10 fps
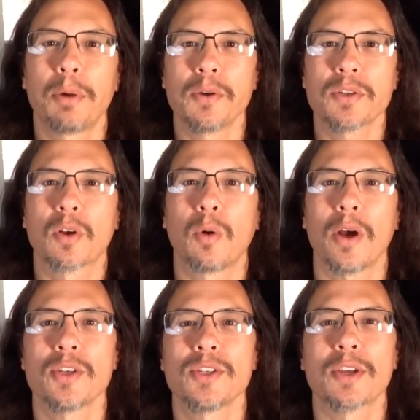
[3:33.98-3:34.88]
post your
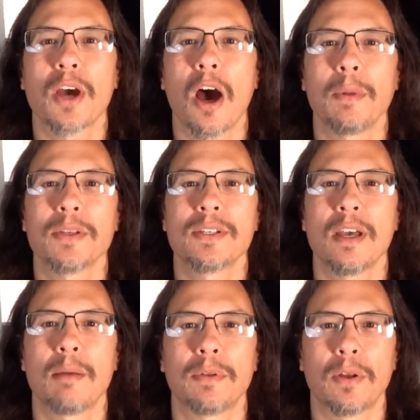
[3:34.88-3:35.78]
questions and comments
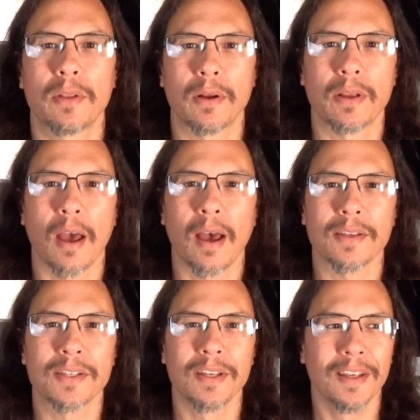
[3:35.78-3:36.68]
down below there,
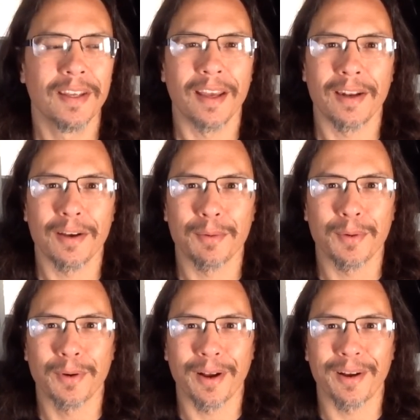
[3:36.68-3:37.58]
guys. I know,
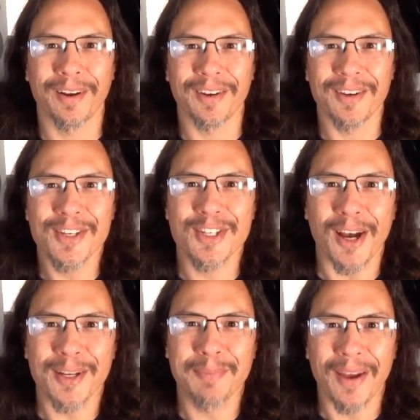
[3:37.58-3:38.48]
are you
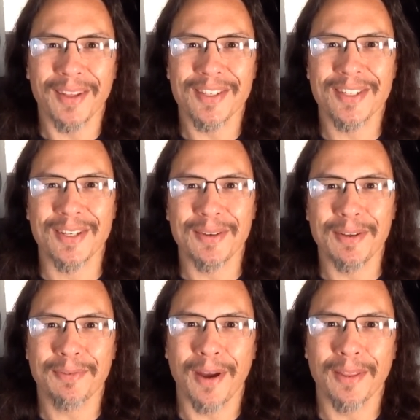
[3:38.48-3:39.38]
shocked by this too? Do
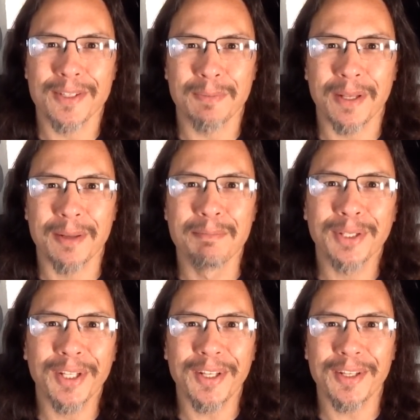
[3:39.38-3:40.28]
you find this to be
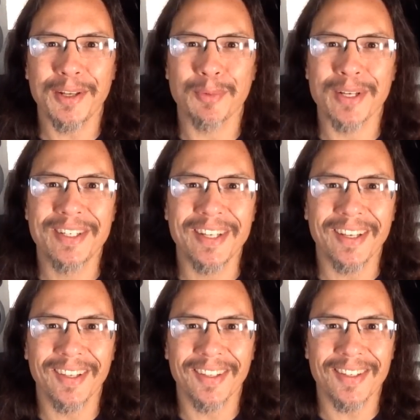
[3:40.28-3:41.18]
completely
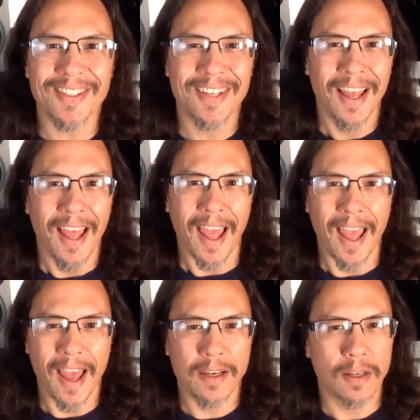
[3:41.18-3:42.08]
ridiculous?
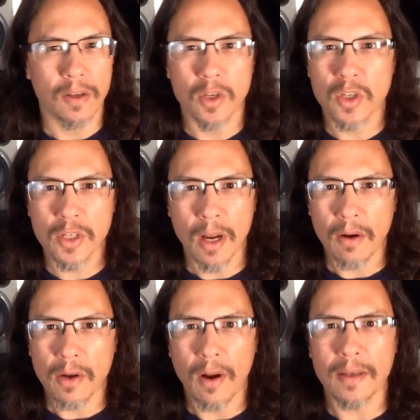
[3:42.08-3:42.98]
And
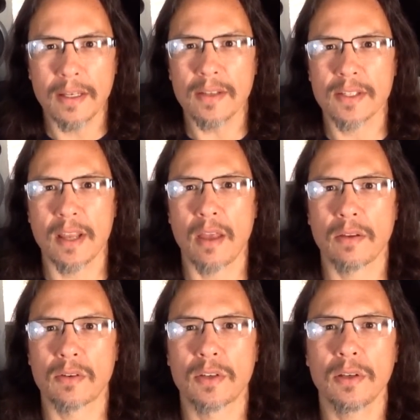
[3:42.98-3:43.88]
share your ideas down
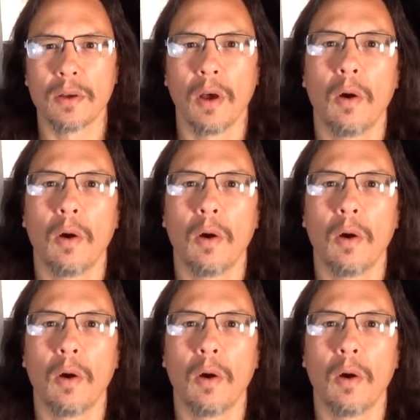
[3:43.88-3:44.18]
there too.